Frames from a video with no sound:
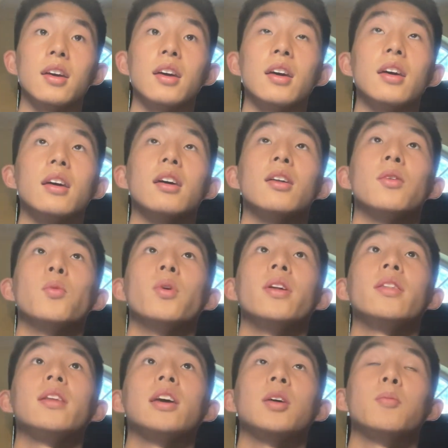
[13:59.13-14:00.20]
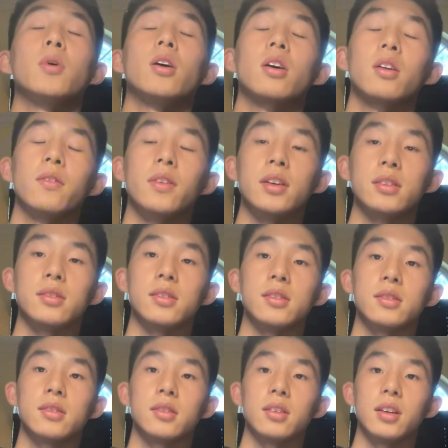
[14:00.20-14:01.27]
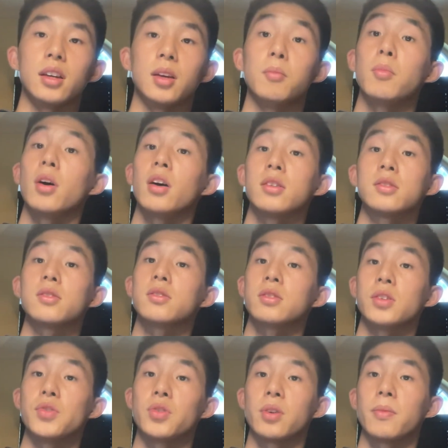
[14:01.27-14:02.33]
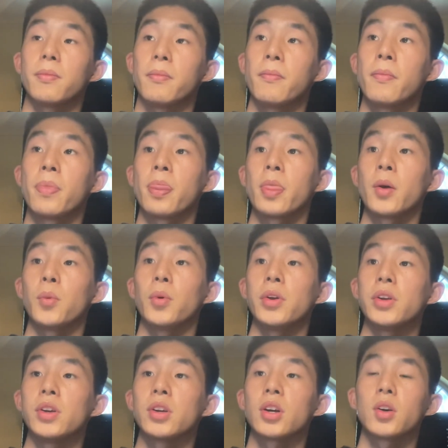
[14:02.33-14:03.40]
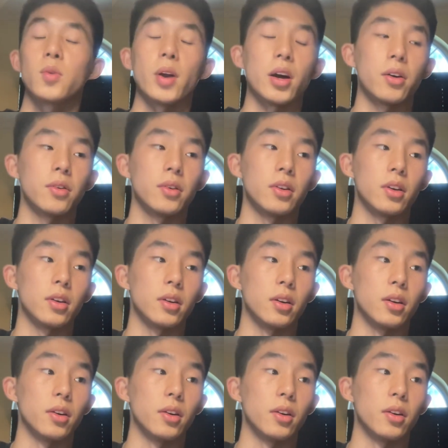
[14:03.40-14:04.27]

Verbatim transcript: And one thing a part of this is imposter syndrome. When you're around uh,